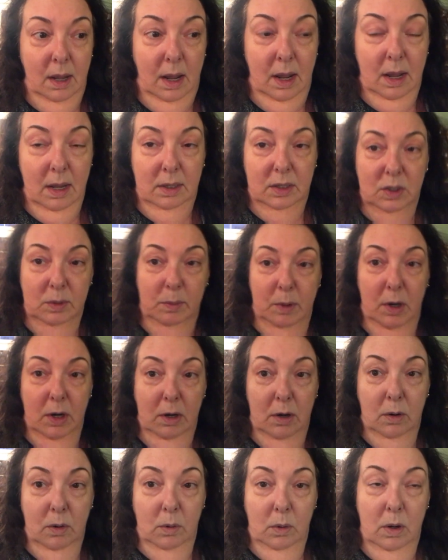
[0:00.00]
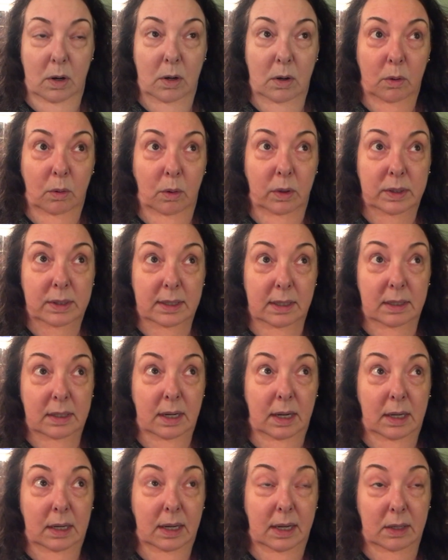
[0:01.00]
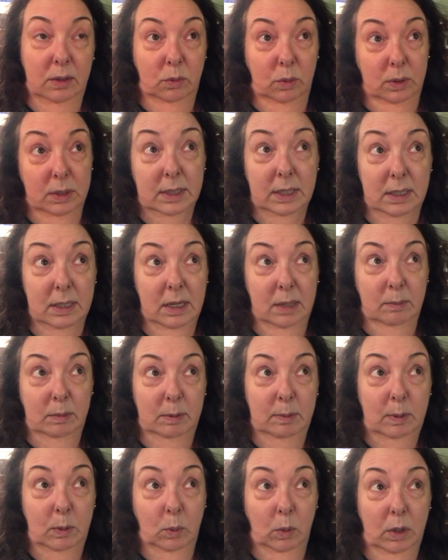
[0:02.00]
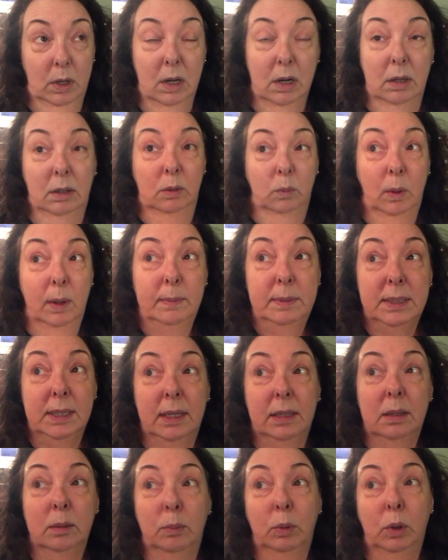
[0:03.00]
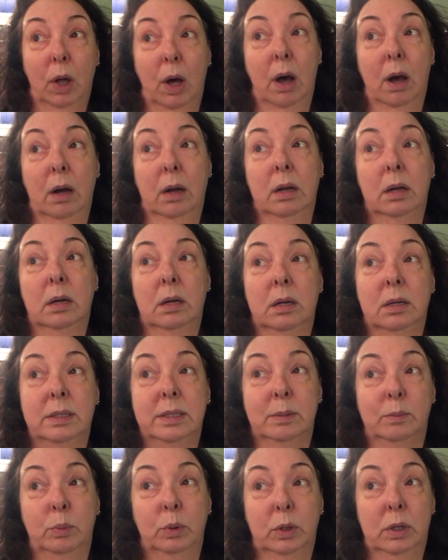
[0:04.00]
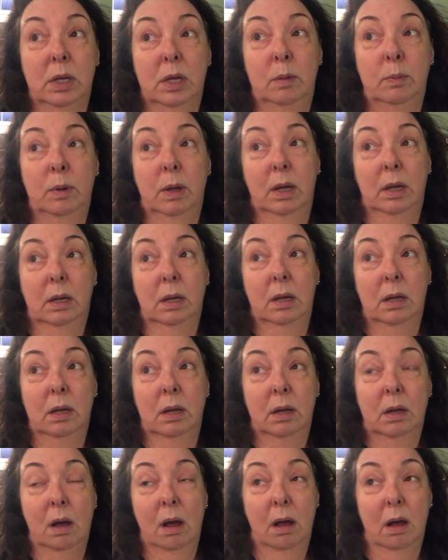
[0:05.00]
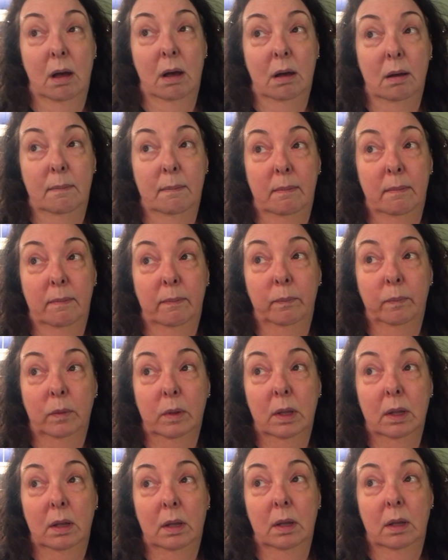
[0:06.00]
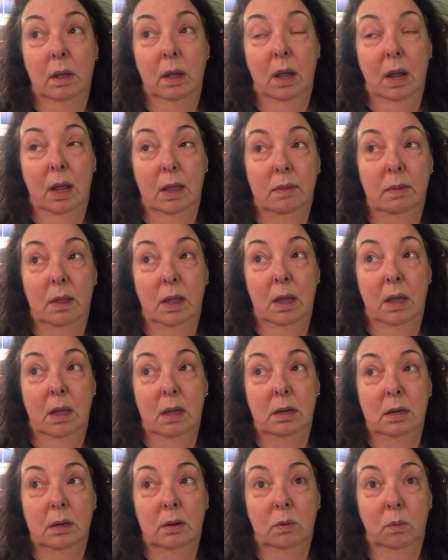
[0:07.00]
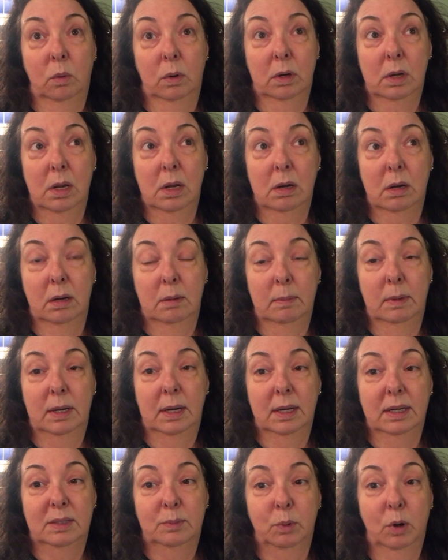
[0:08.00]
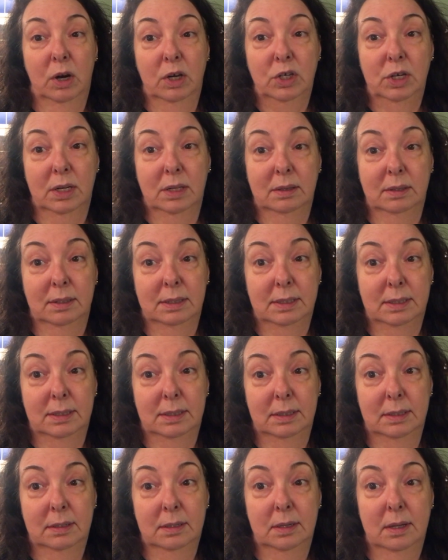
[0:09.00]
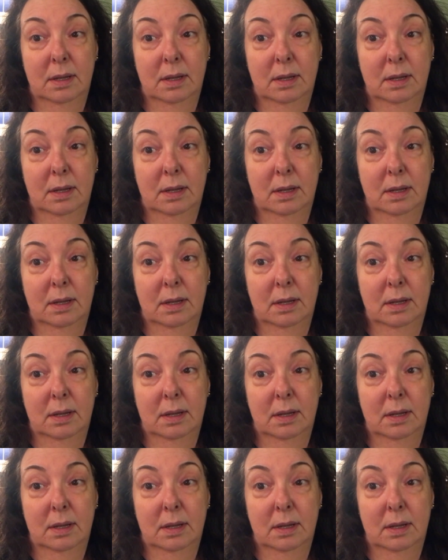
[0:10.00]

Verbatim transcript: And tomorrow or Sunday and or Sunday, I'm going to be working on the website, the blog, some bookkeeping, um, and then working on my next project list.